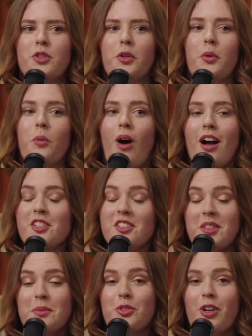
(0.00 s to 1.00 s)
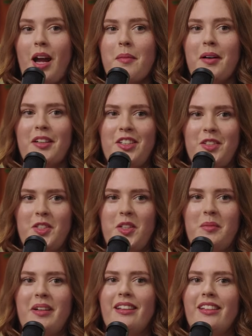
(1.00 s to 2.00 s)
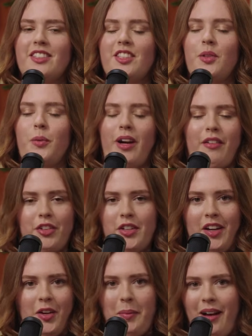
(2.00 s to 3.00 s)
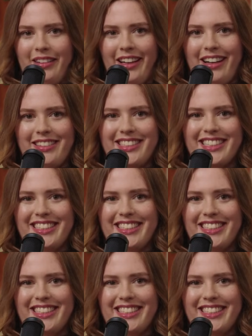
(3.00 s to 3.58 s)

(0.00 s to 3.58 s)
sure to watch and subscribe on YouTube and listen wherever you get your podcasts.